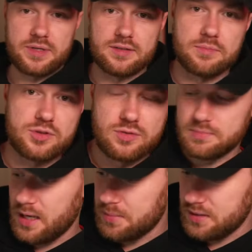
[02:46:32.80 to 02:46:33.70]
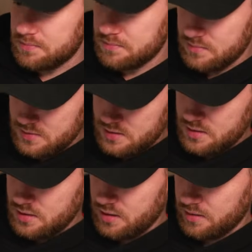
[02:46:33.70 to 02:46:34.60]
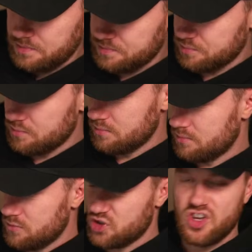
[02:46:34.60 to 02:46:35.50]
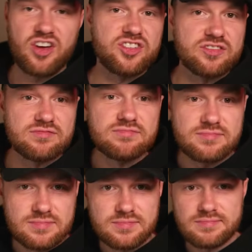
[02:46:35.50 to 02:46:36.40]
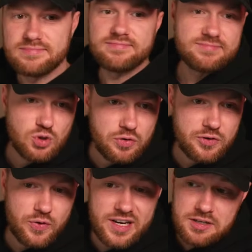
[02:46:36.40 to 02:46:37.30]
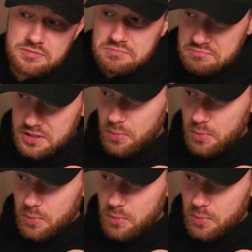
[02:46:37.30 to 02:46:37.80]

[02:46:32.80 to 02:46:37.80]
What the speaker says: sure maybe, you know, certain North Korea, you might